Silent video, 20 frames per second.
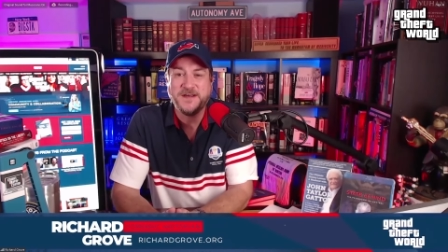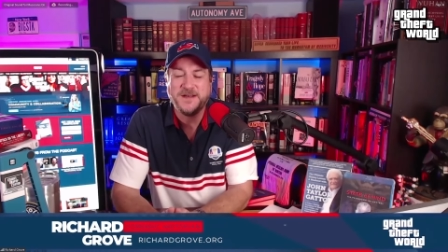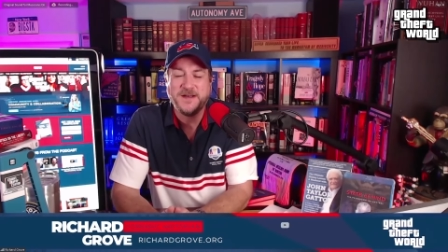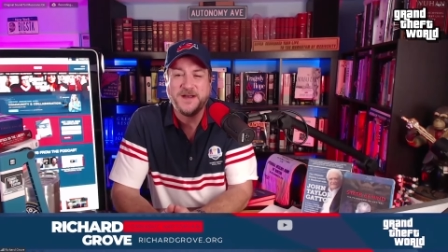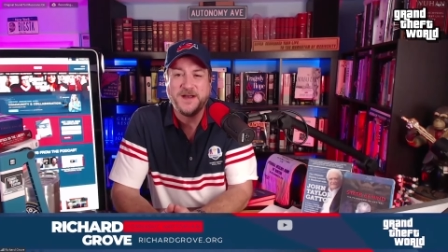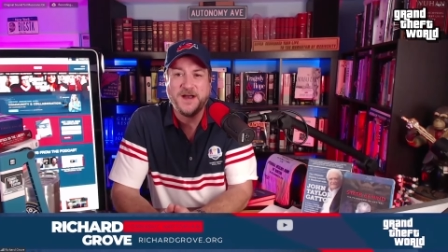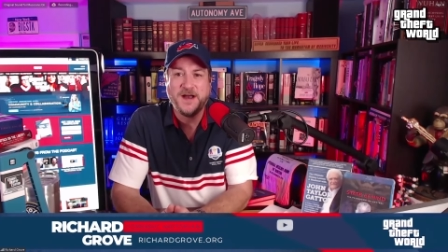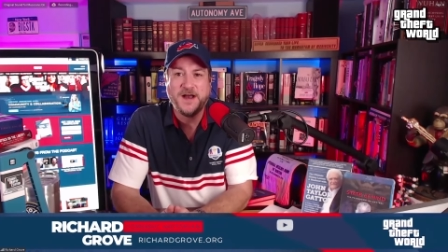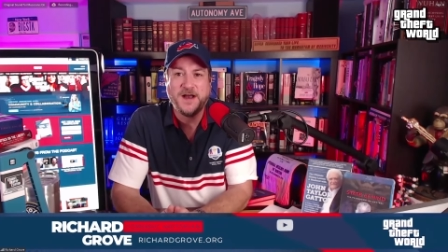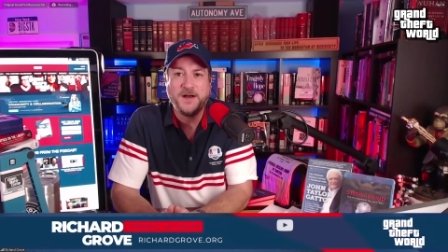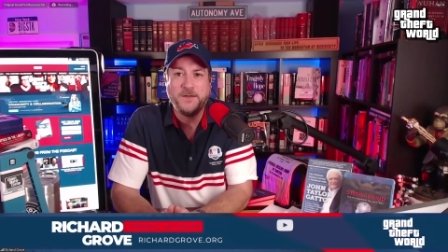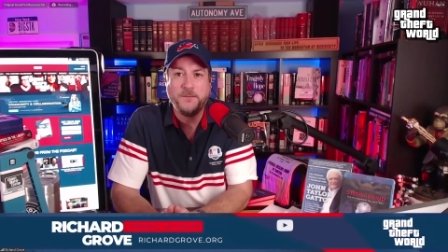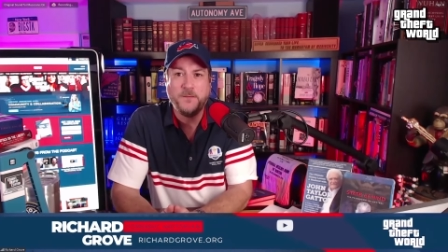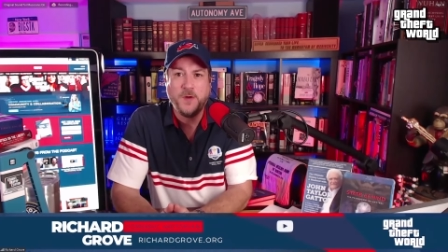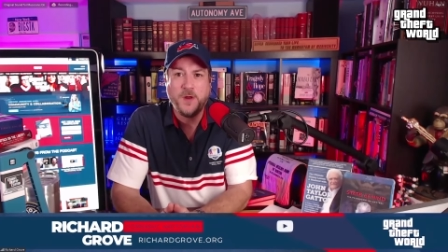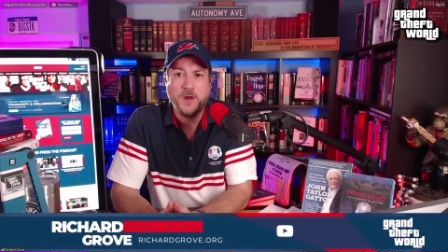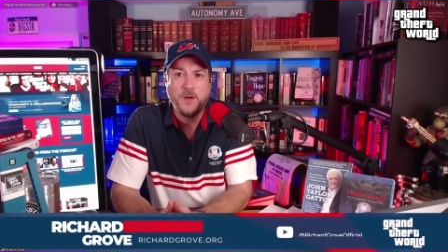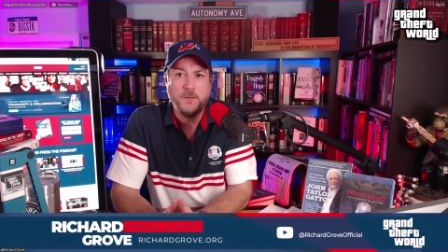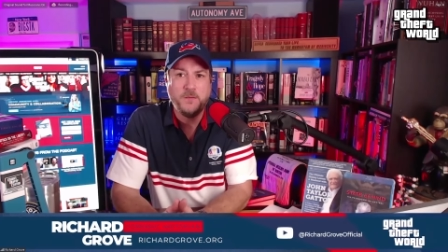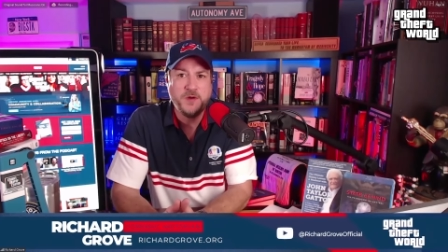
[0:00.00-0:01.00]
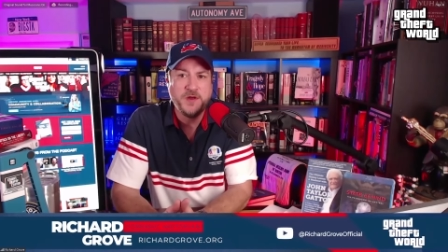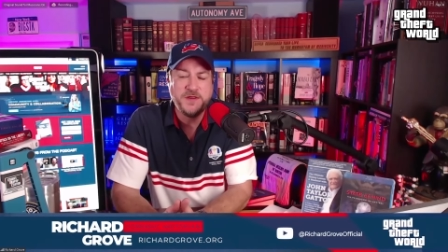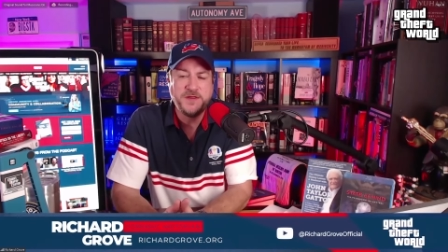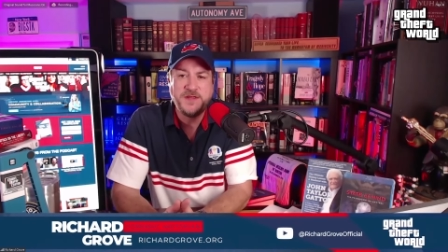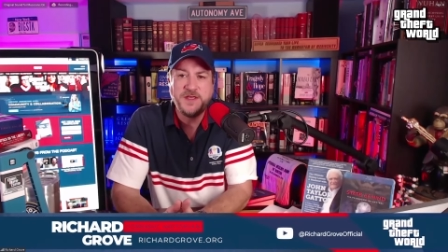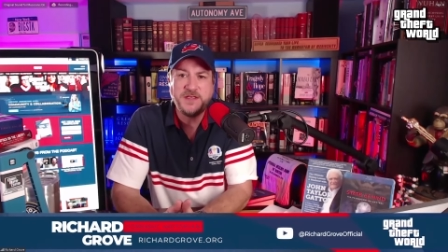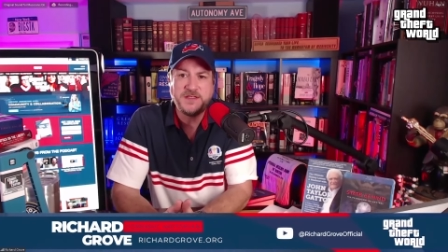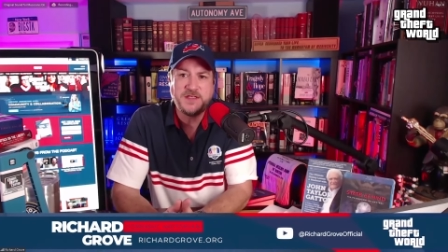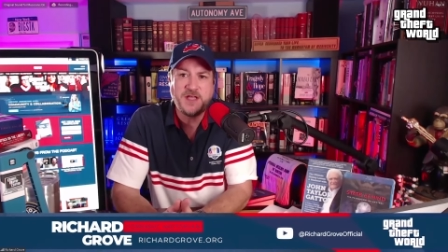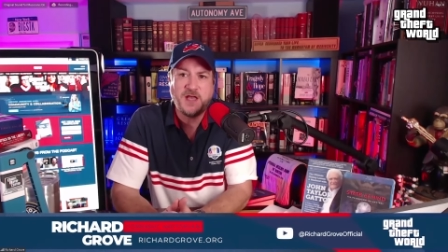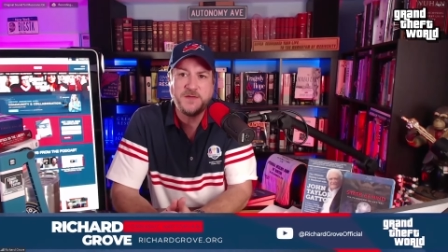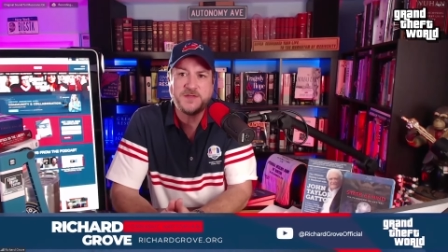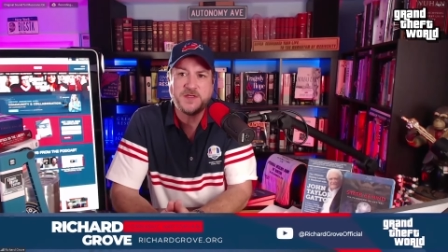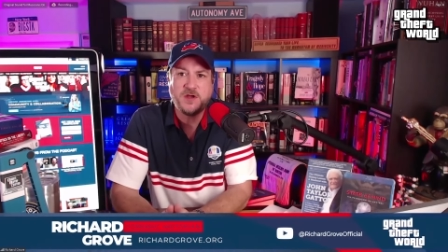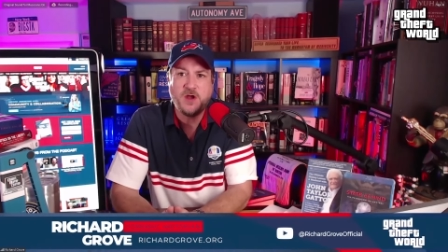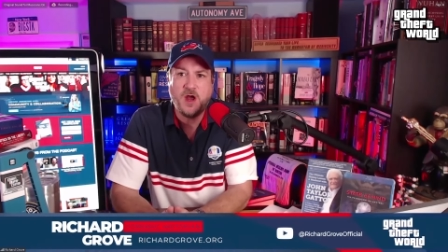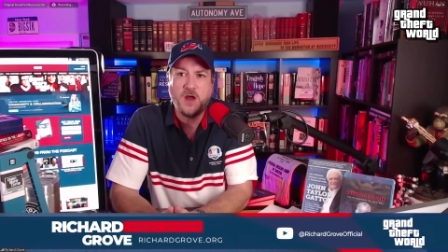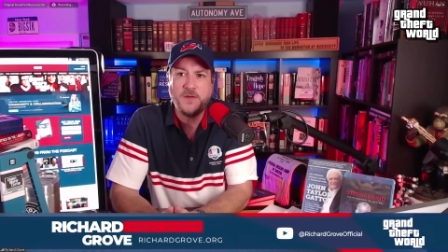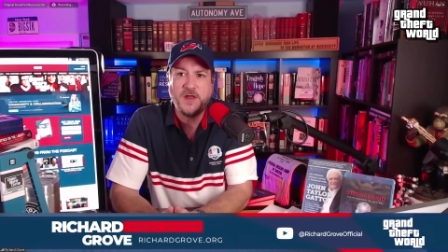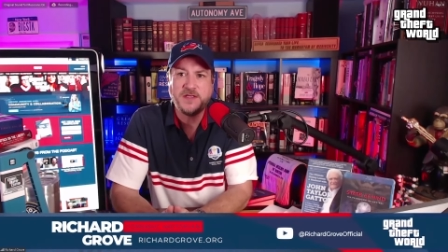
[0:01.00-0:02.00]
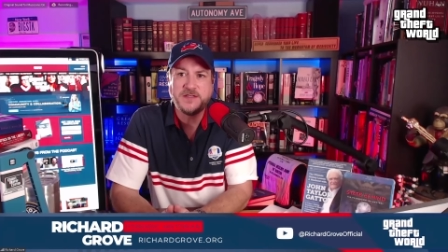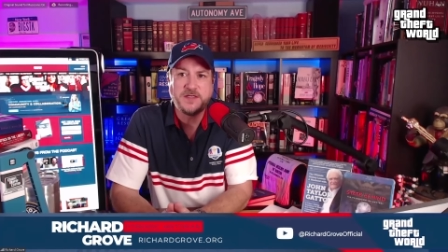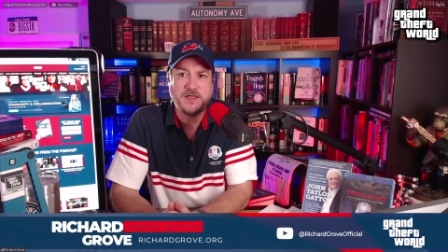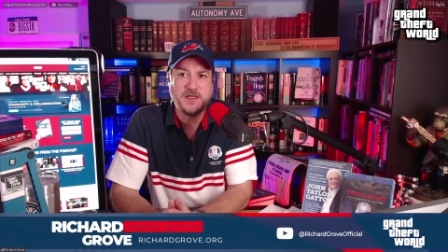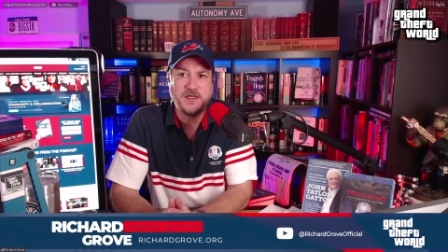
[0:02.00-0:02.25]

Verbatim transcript: But these types of comments,